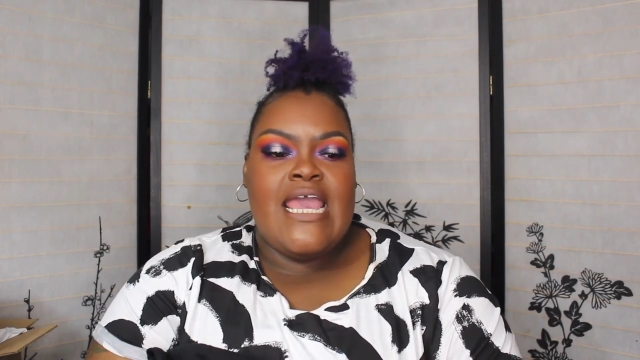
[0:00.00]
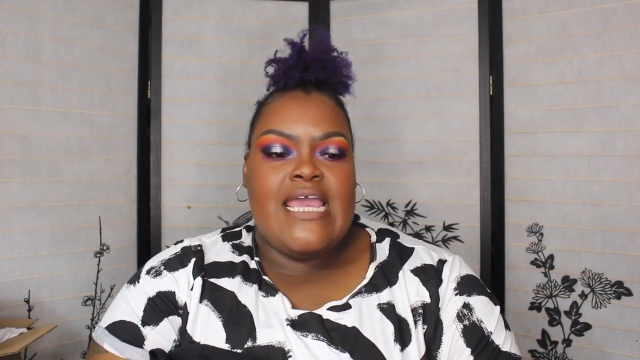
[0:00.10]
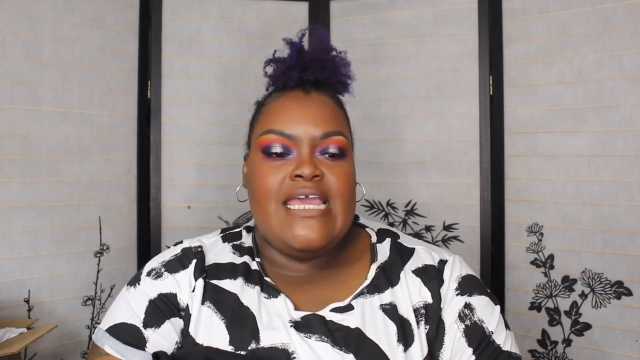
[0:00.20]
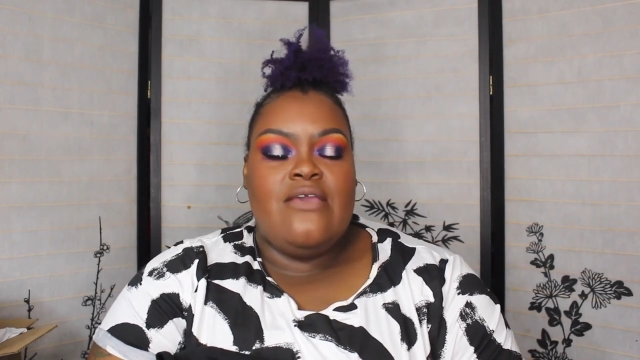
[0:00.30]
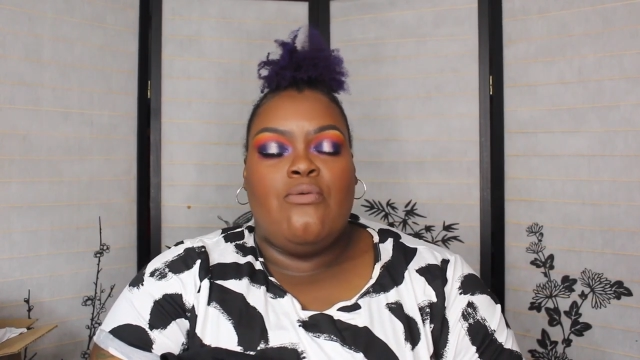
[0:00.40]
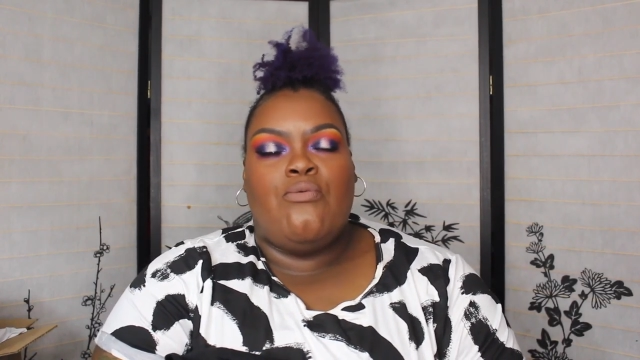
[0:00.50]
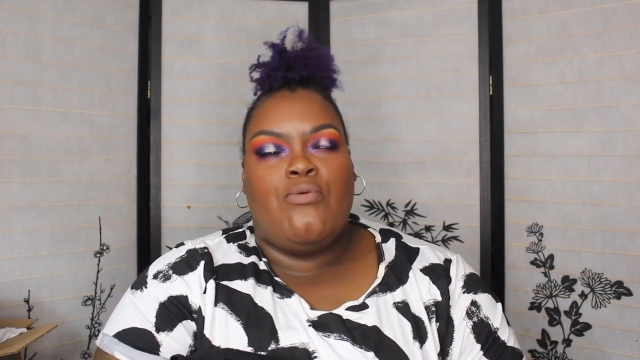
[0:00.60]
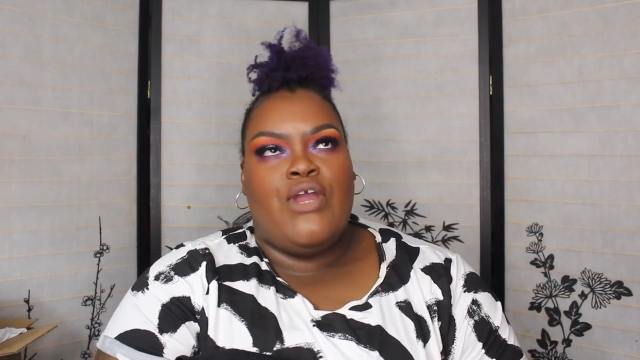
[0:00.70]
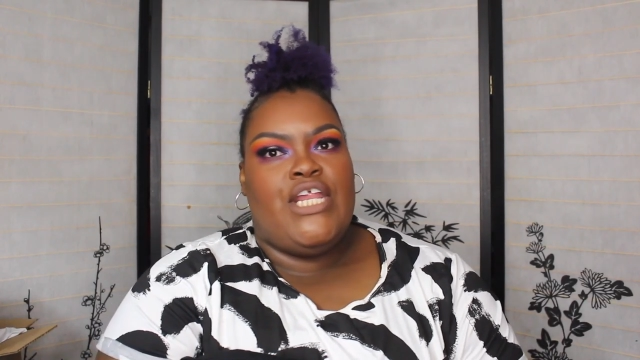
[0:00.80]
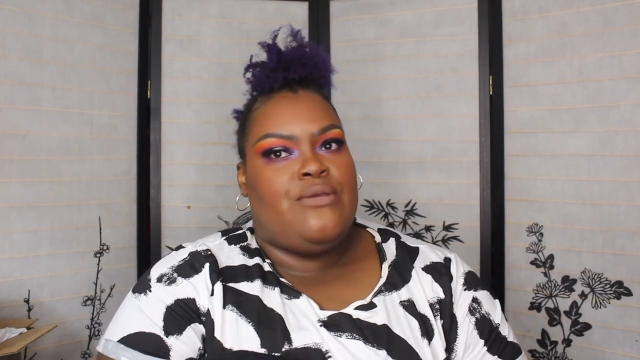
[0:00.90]
he
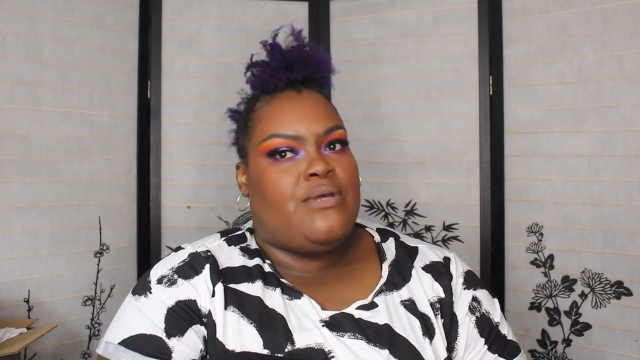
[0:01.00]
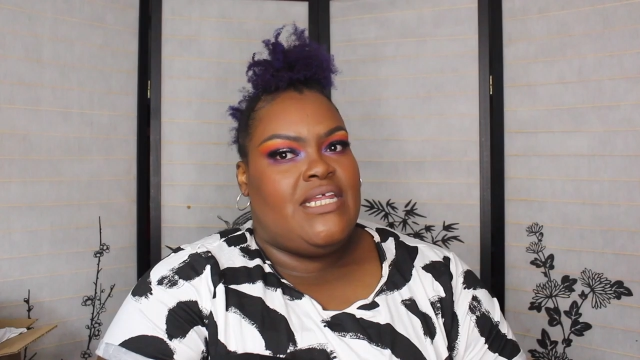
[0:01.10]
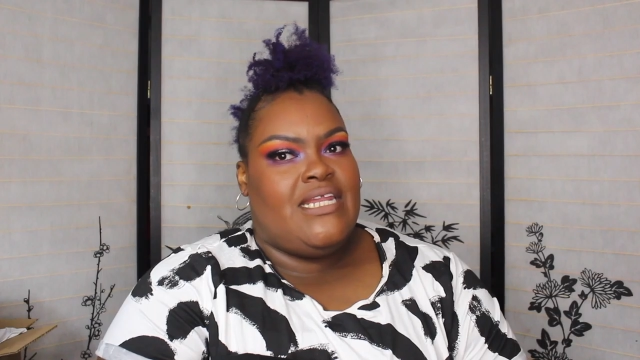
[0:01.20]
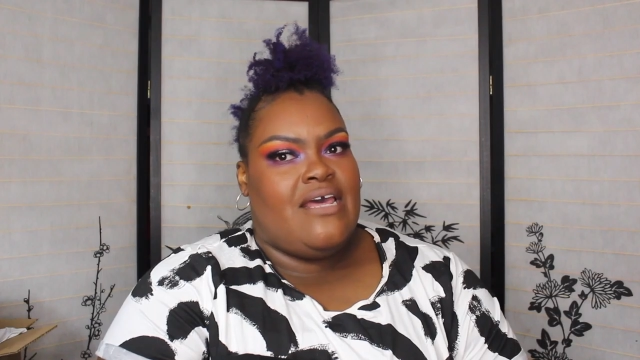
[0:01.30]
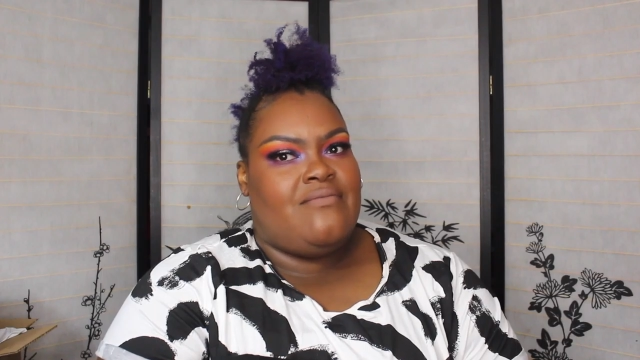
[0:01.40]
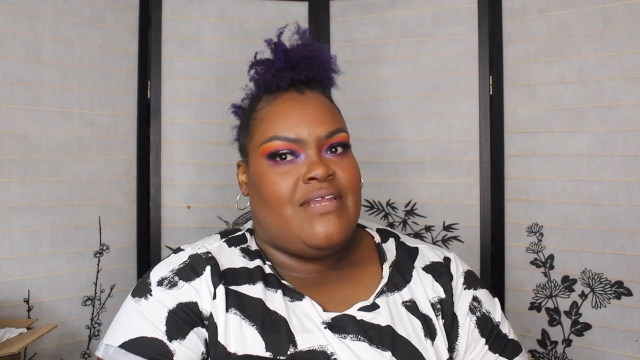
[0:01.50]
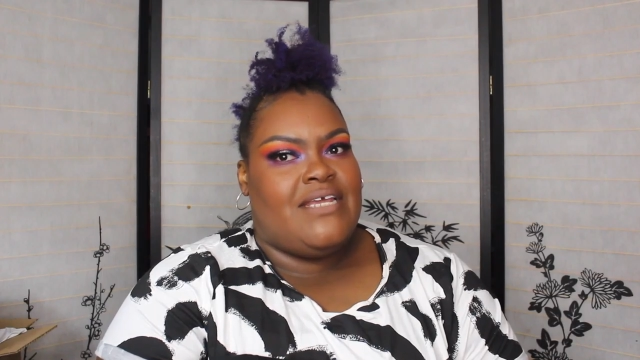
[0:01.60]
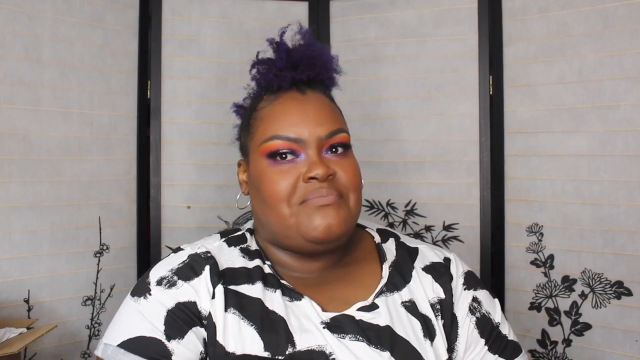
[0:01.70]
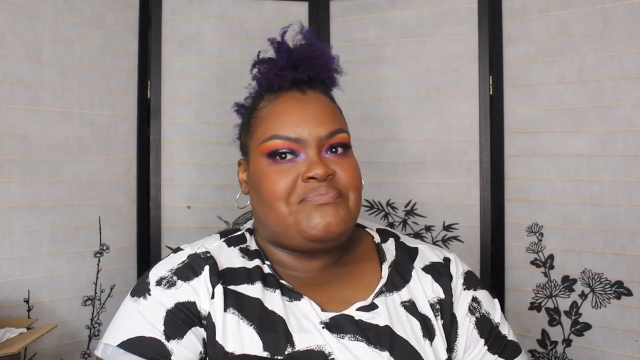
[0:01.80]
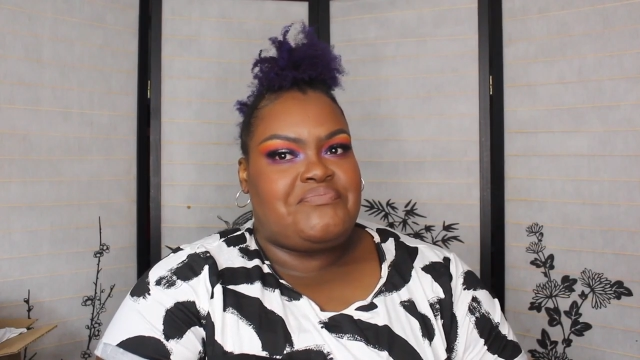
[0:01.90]
really really loved
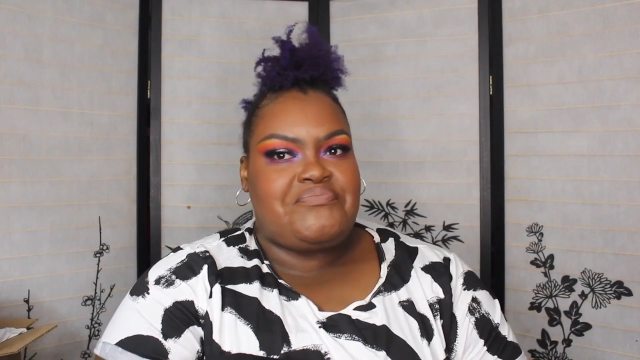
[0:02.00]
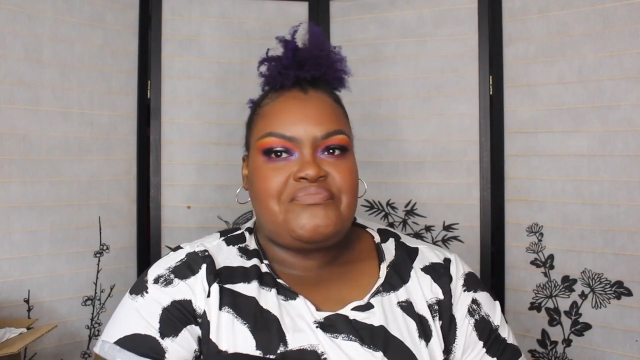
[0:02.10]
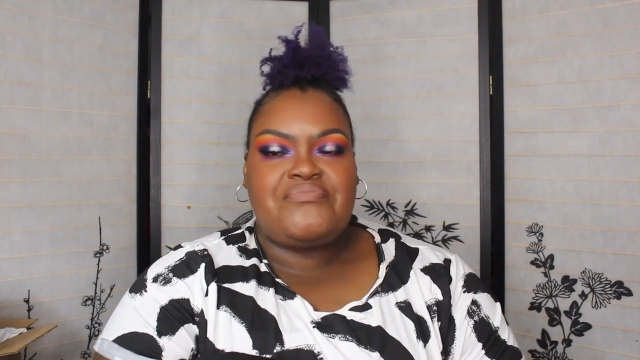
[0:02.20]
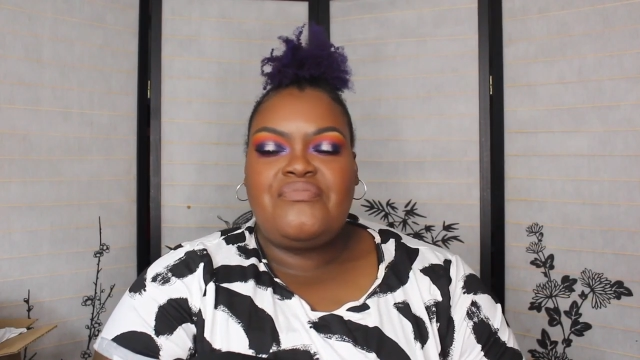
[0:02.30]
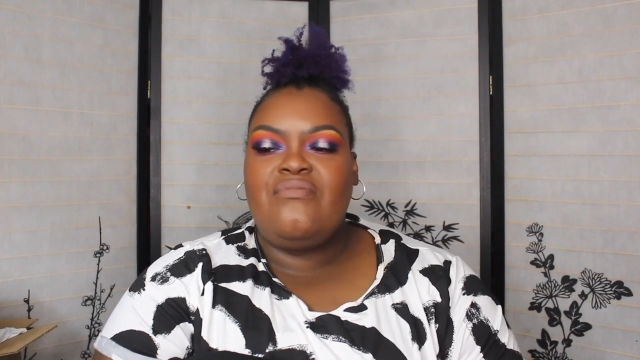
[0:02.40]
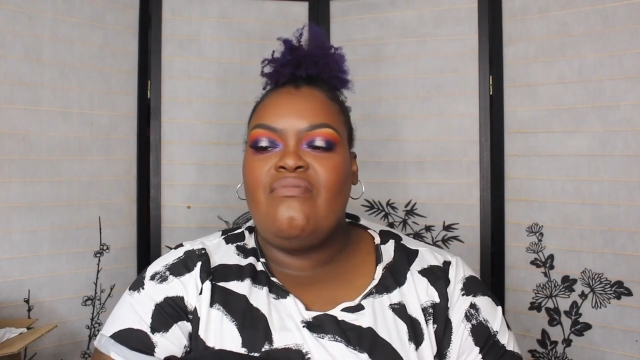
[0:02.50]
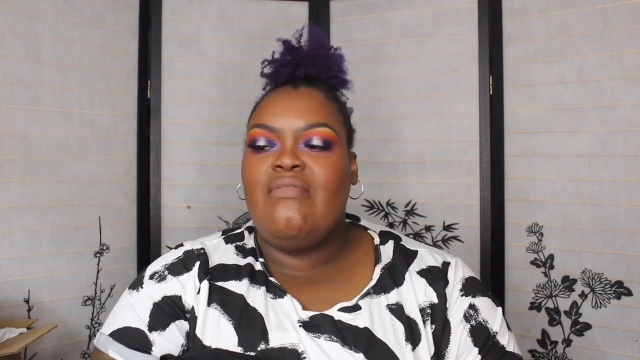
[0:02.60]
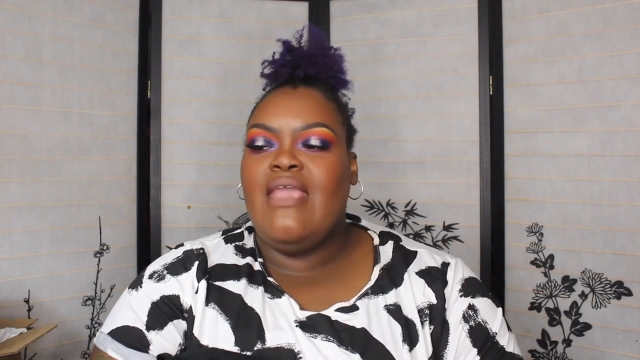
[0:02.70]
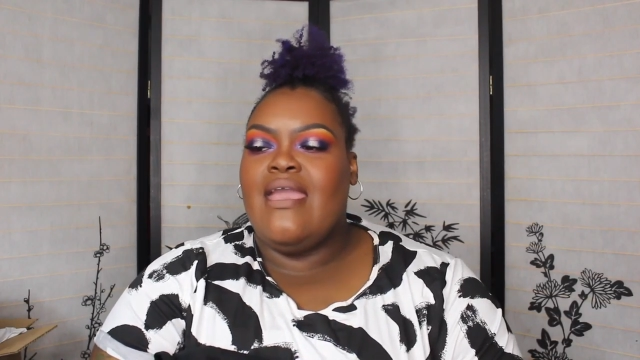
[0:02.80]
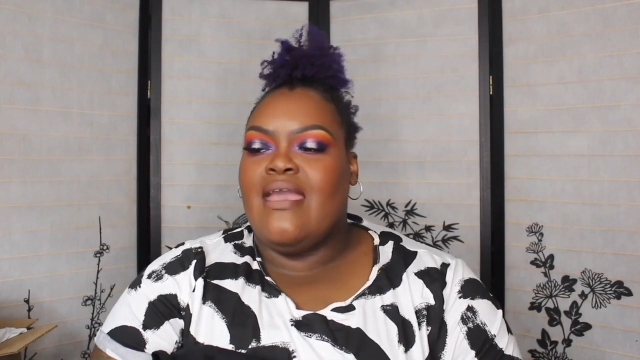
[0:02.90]
it
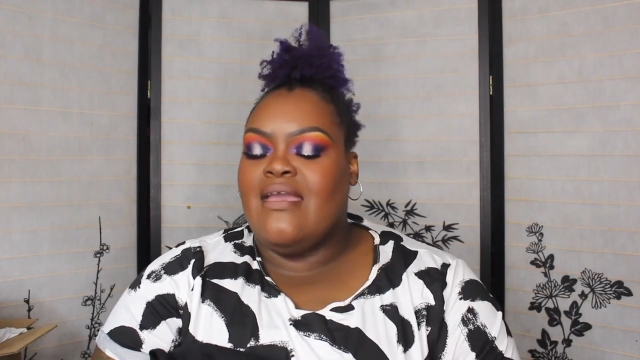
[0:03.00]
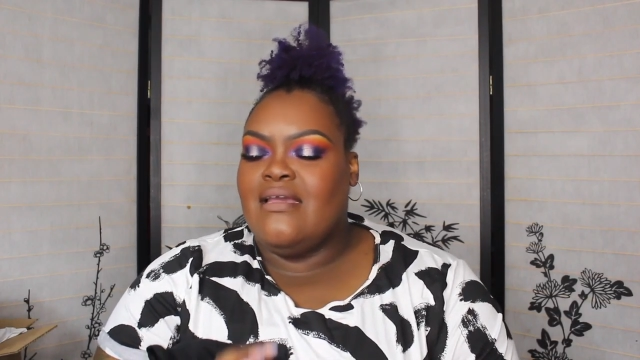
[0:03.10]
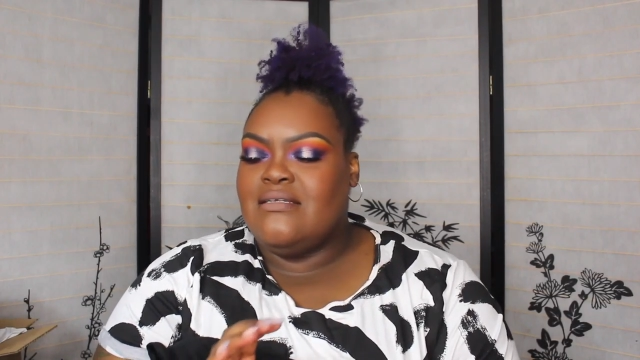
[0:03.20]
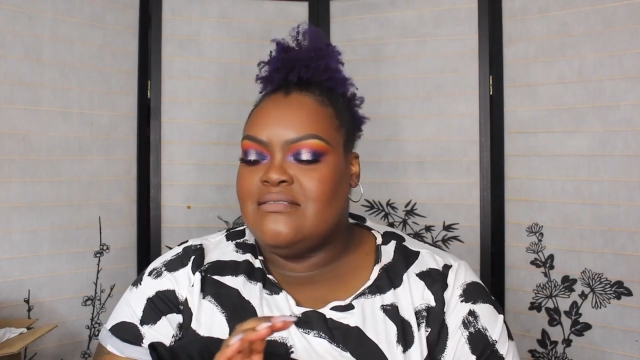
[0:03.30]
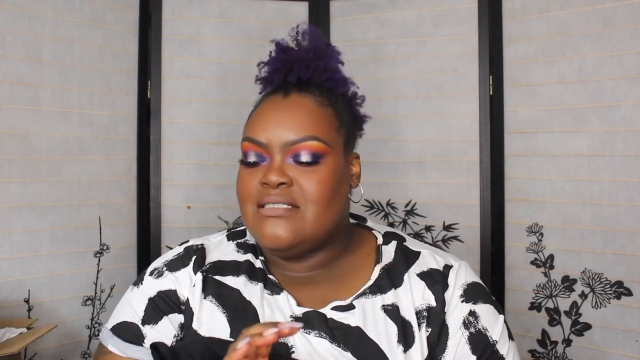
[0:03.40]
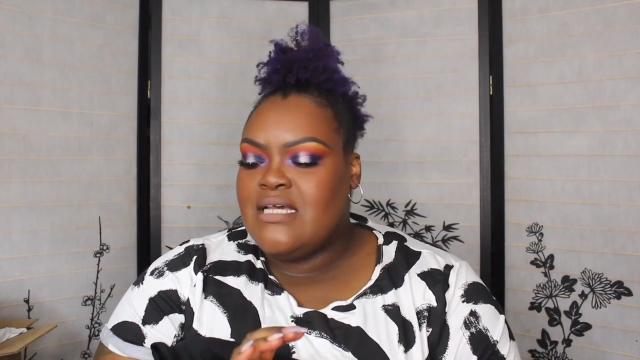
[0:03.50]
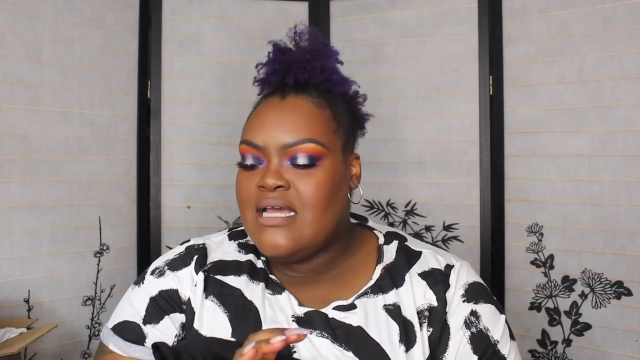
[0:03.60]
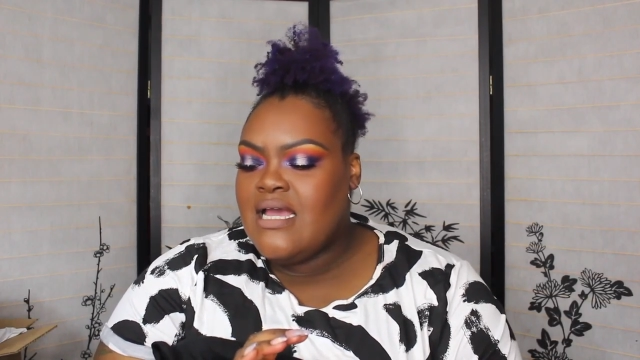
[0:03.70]
and